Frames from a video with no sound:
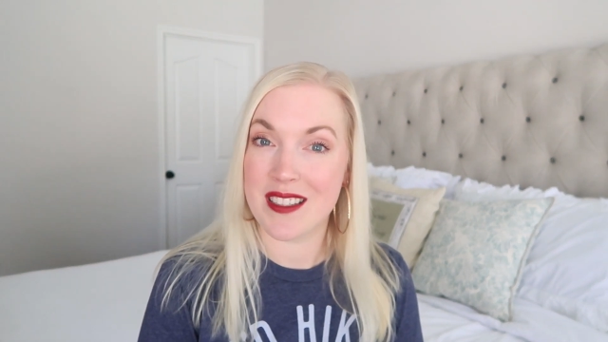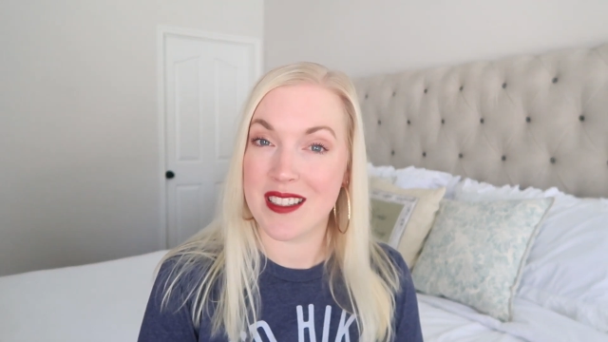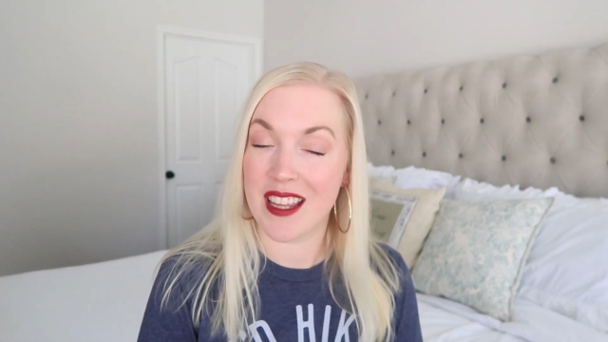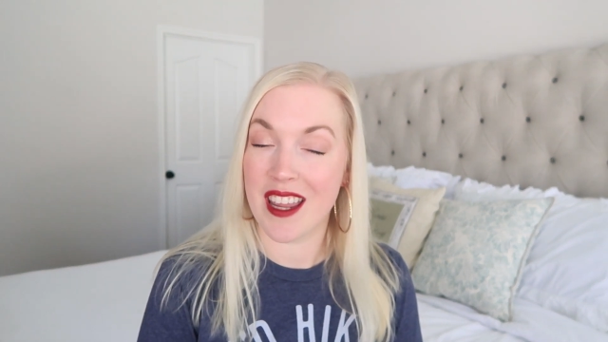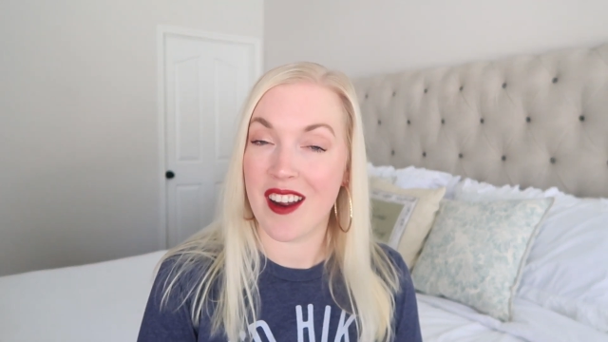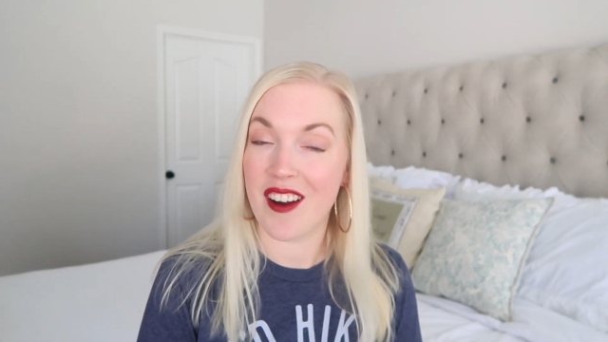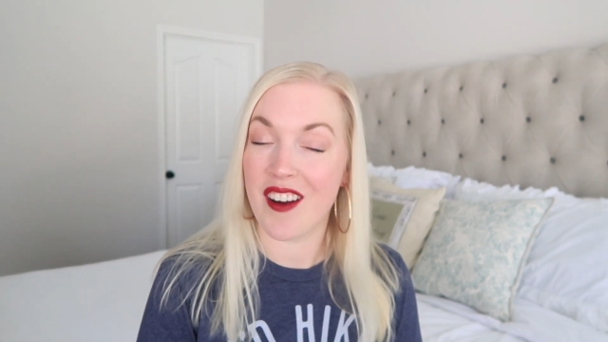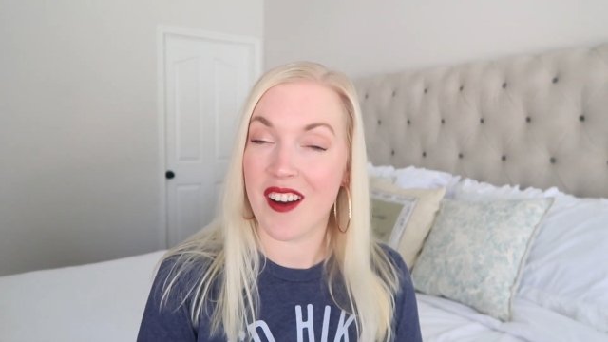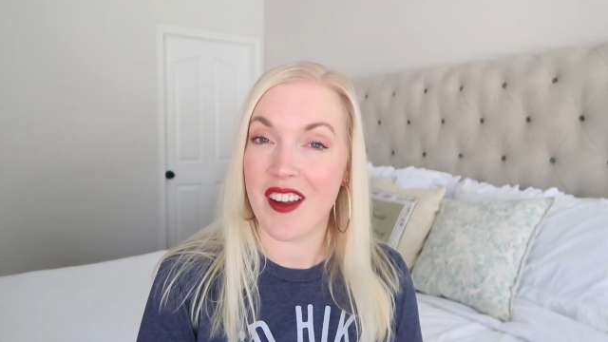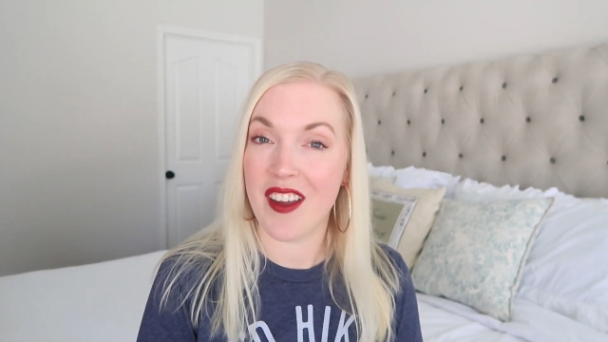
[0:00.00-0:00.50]

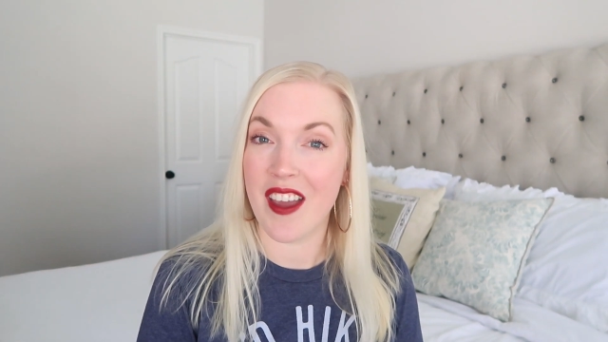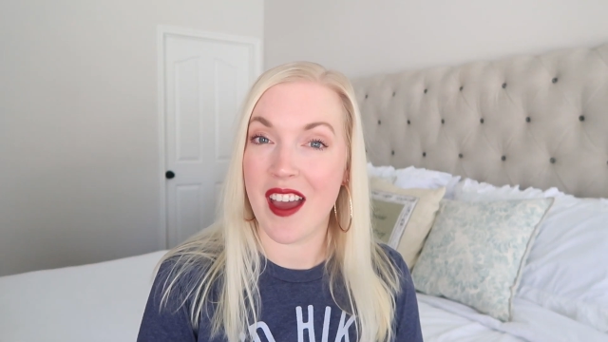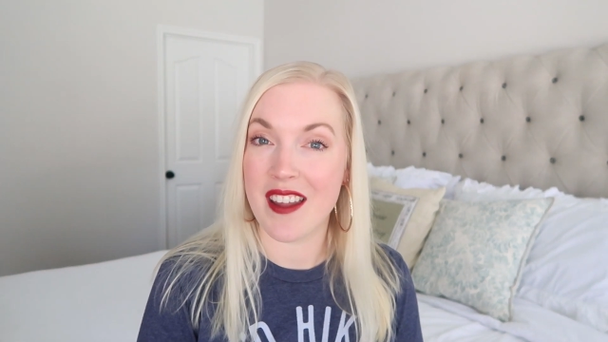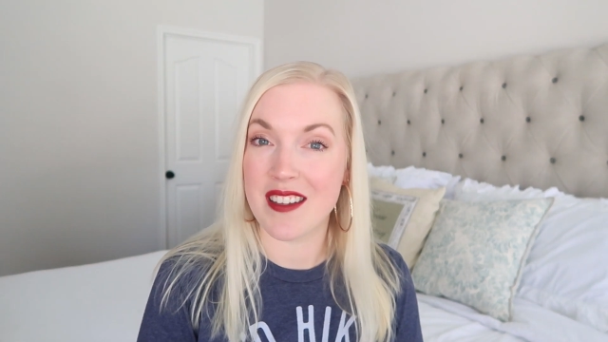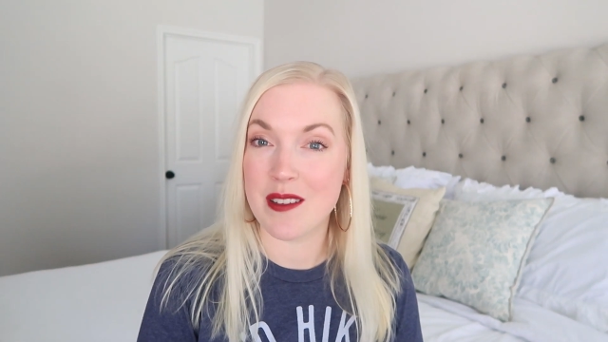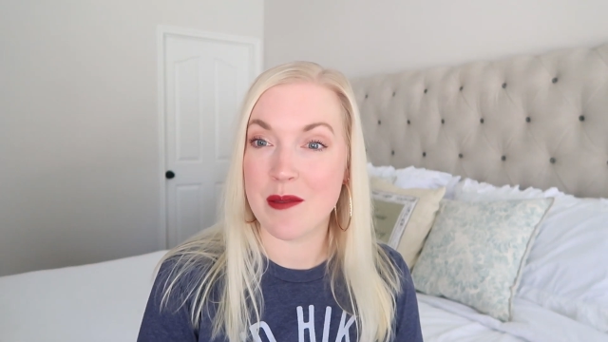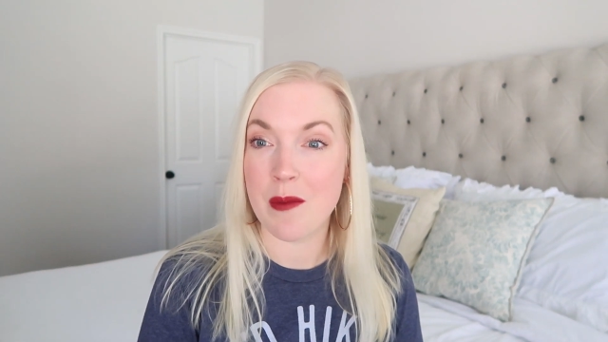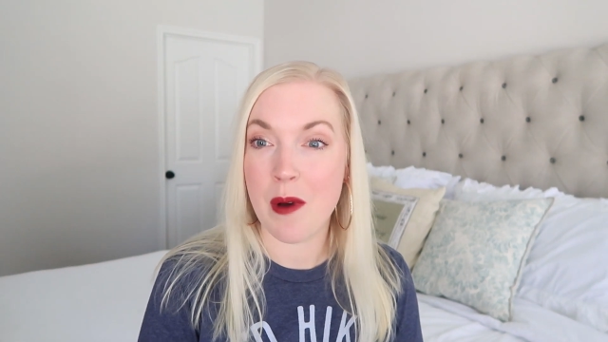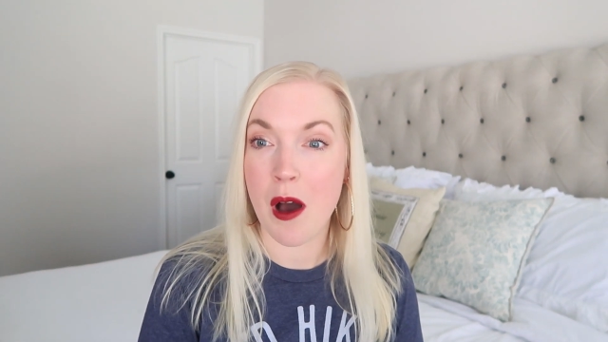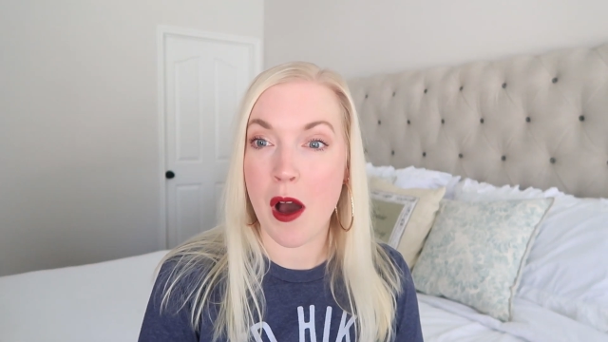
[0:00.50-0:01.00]
scary
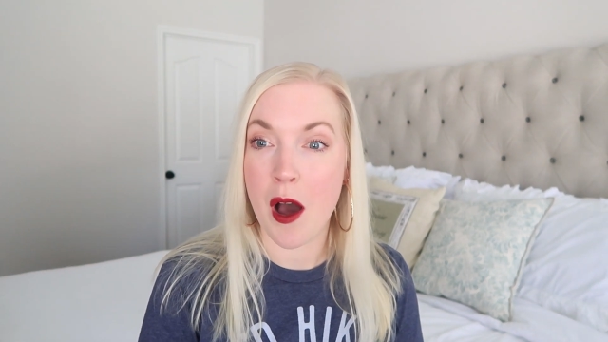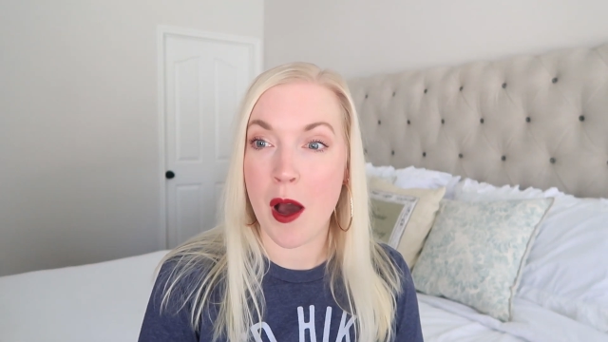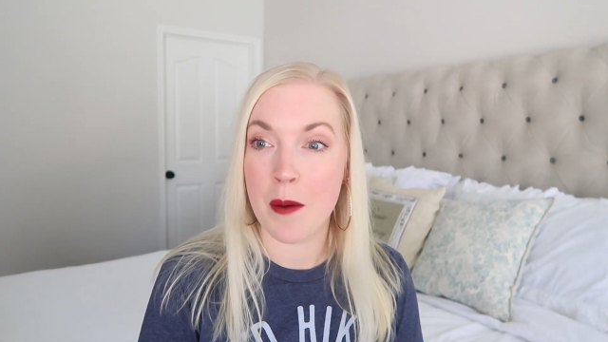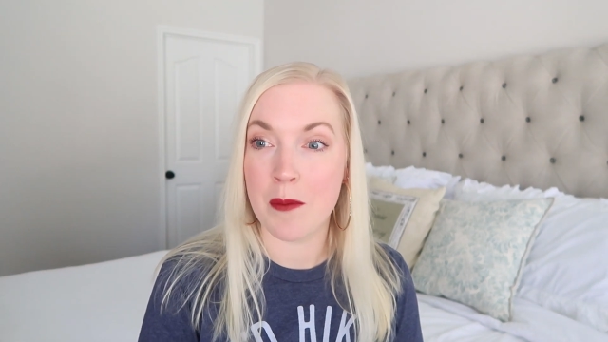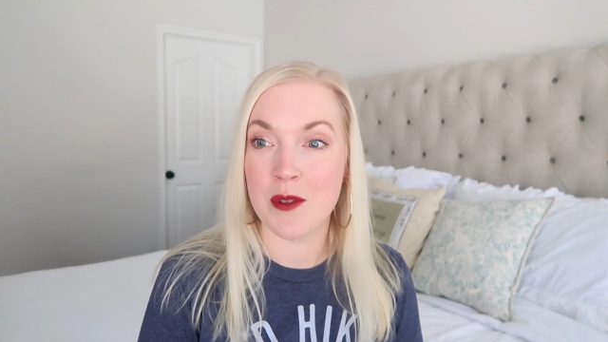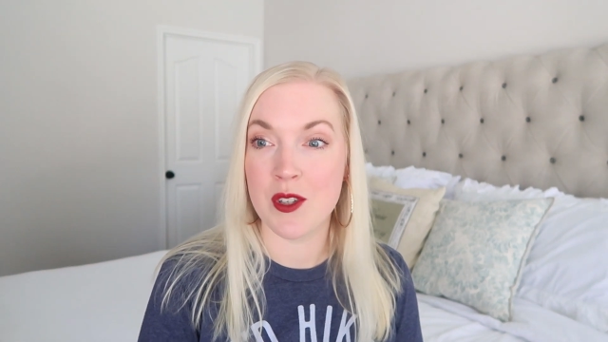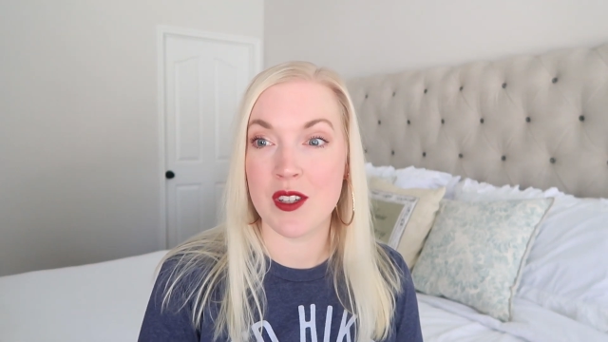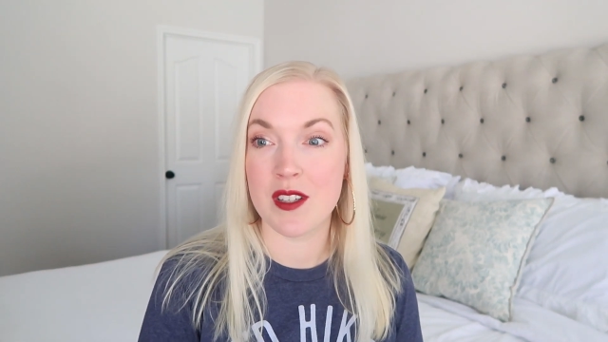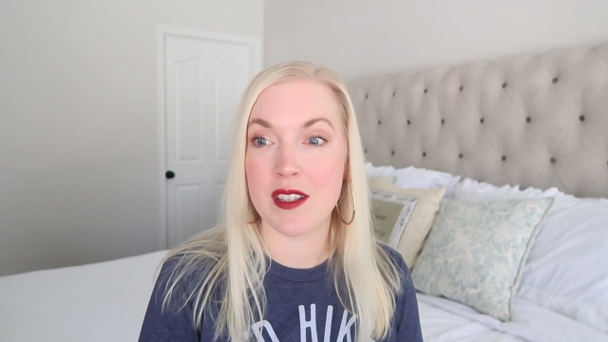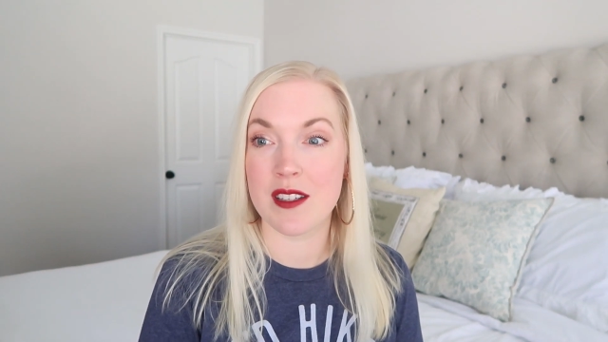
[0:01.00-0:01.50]
as a
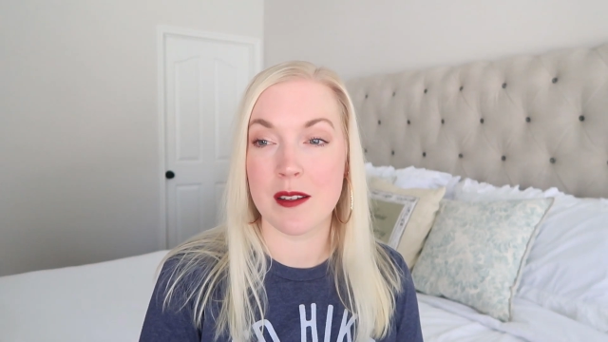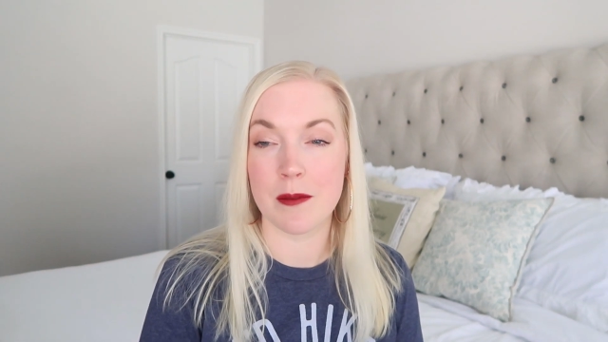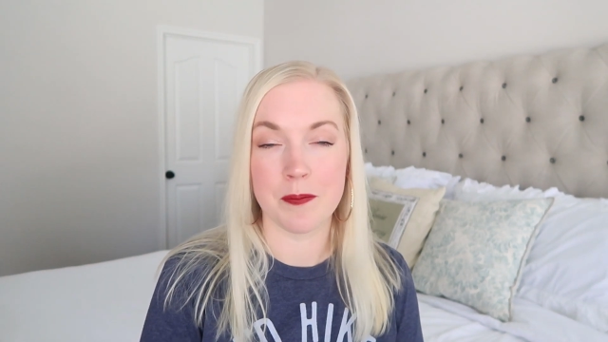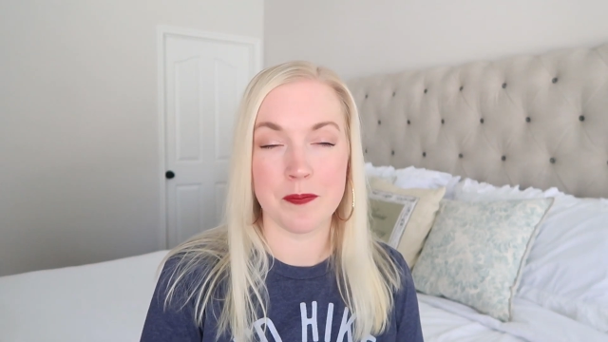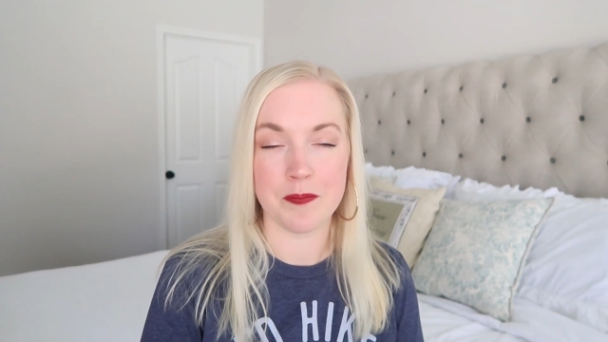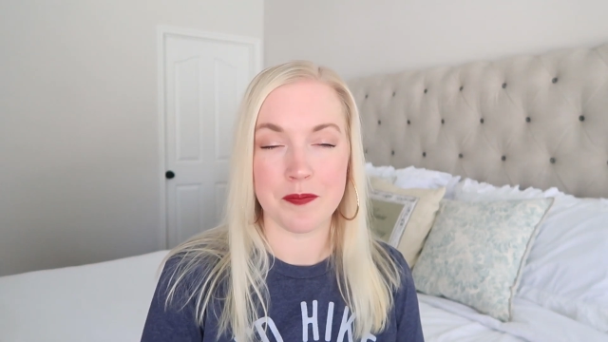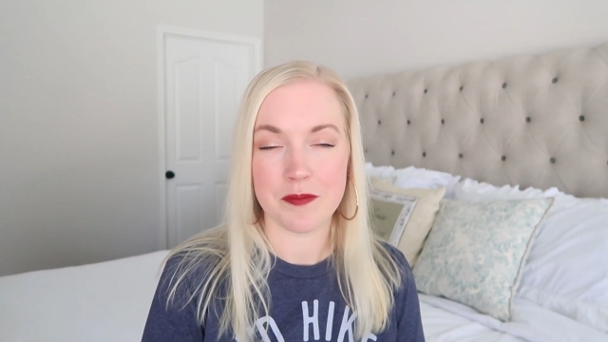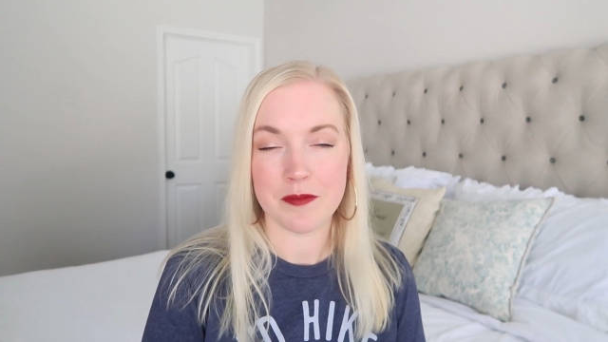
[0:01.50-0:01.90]
mom. Just,